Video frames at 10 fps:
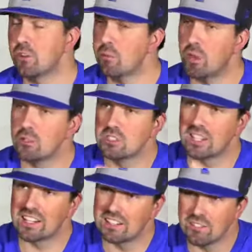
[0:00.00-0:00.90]
in these
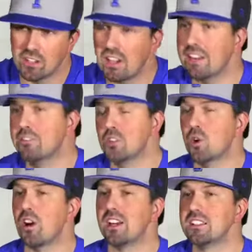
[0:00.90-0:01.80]
communities, so that
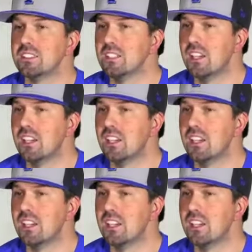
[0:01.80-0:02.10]
way